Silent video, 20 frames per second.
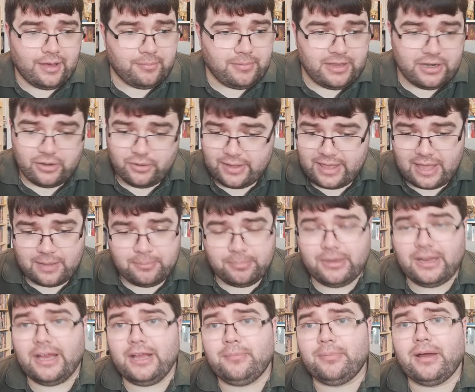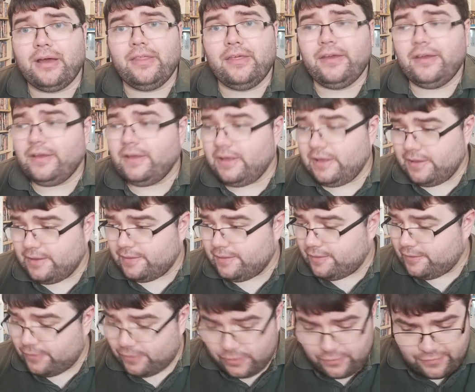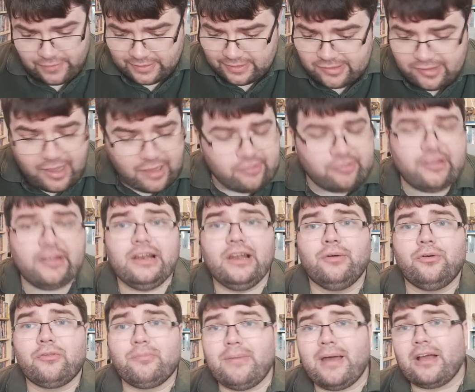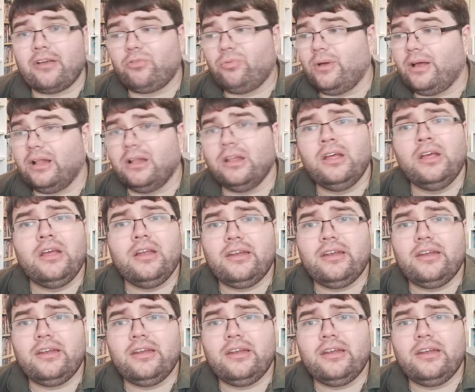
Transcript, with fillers: you know, again, played by the fantastic Lois Maxwell,